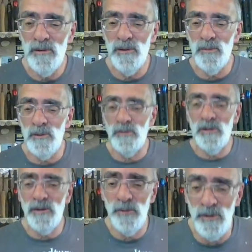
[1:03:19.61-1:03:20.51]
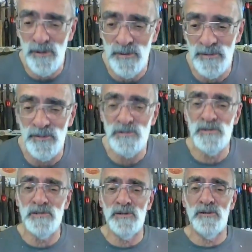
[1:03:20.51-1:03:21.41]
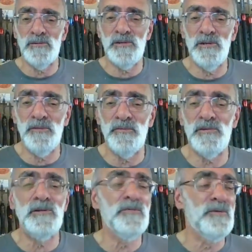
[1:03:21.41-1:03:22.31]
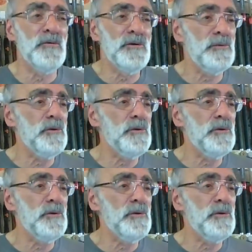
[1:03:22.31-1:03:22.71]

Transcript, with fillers: Hello, oh, how are you? Nice to see you. Sunny, sunny Florida.